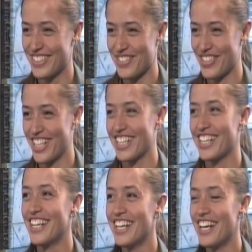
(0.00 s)
to speak.
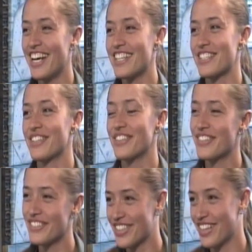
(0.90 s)
Uh -huh. And
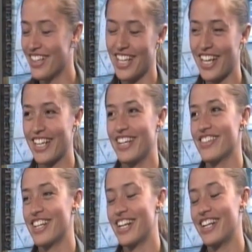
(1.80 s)
so we were all hanging
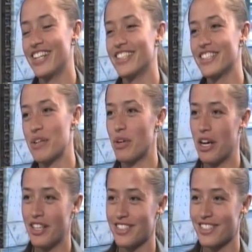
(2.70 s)
out there, and they
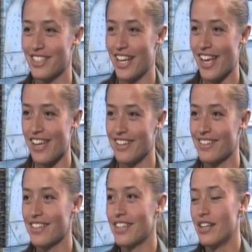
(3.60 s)
brought us clay,
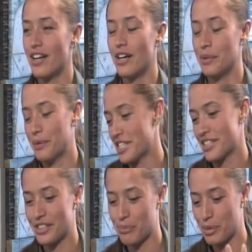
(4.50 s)
and um, I
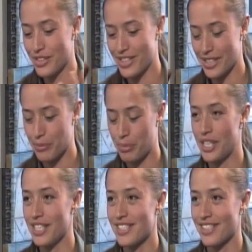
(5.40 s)
started building a
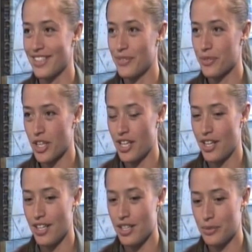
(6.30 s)
piece. And
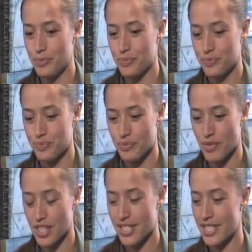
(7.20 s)
um,
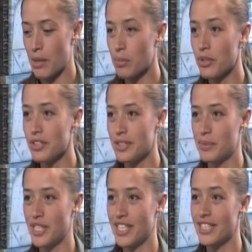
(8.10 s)
the table
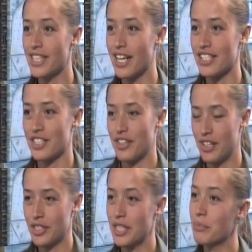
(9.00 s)
immediately got
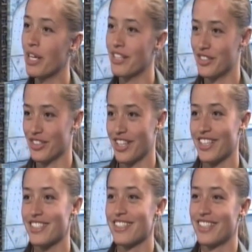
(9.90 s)
surrounded by little
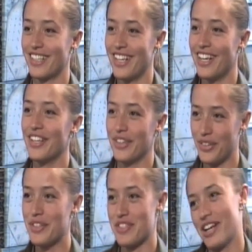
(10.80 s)
kids and like
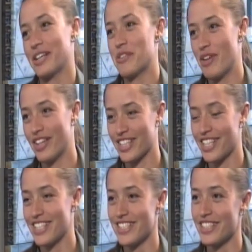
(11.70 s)
what I was talking about, the
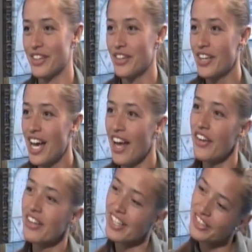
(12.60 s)
kids, you know, and
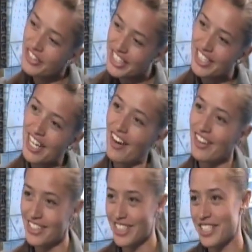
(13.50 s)
they're like reaching
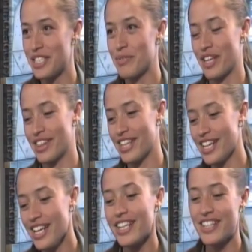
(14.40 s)
out and touching my
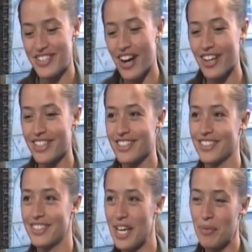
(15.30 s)
thing and knocking
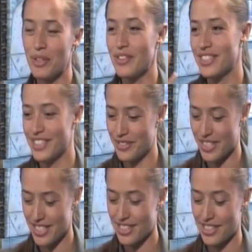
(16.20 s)
the table, and it
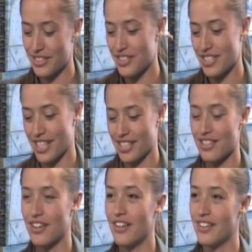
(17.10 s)
was, you know, it was like
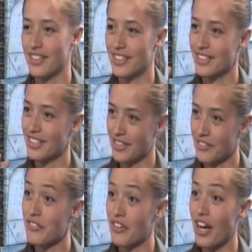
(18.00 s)
tall and sort
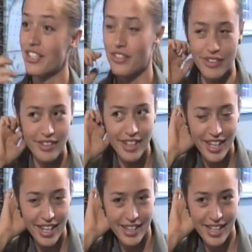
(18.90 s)
of fragile,
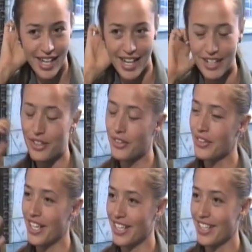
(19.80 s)
and they had no
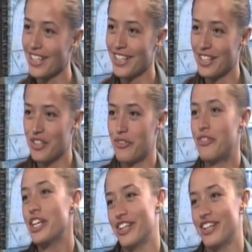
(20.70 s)
like
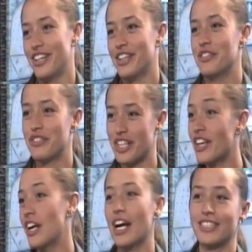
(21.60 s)
fear of
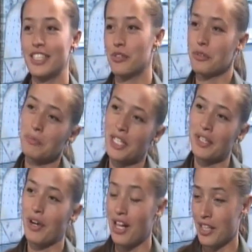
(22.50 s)
interacting with
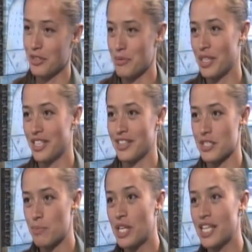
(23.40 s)
me while I was making
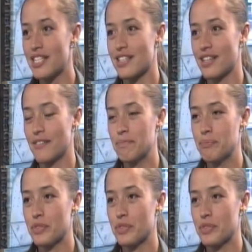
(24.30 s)
this piece, and